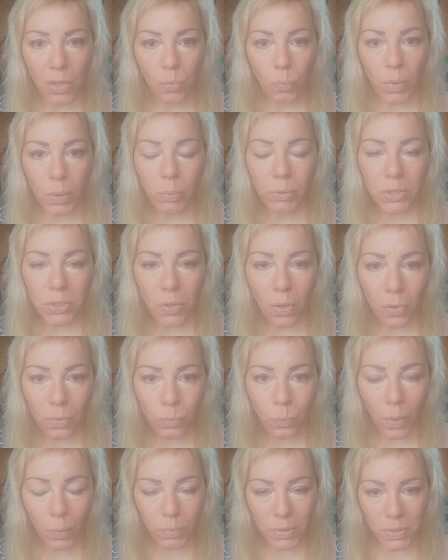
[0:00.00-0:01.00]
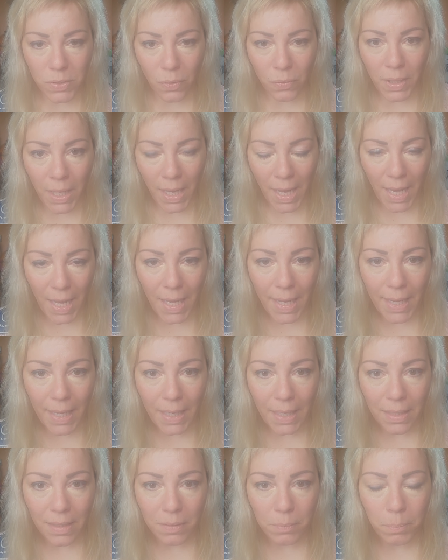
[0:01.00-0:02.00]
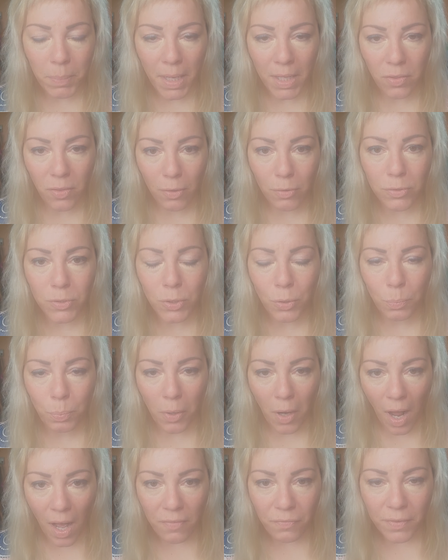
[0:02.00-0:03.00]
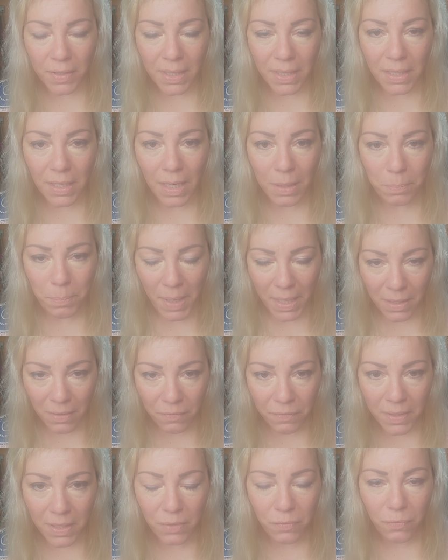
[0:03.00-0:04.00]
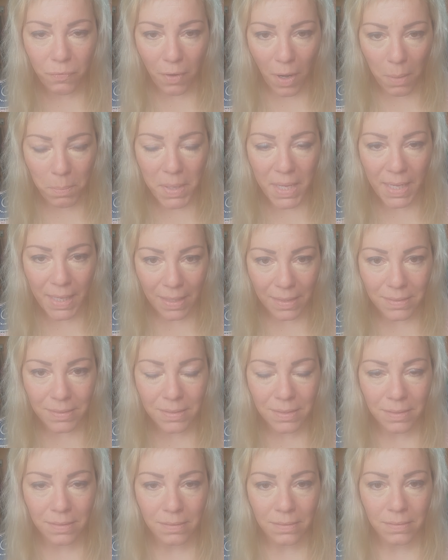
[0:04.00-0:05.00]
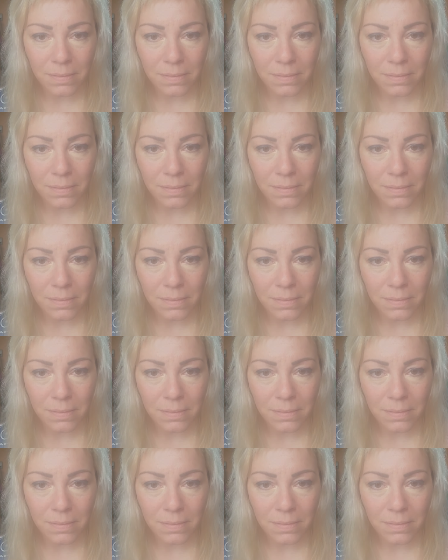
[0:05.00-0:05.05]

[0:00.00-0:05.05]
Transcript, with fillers: We were told what was okay by those who profited and benefited from it.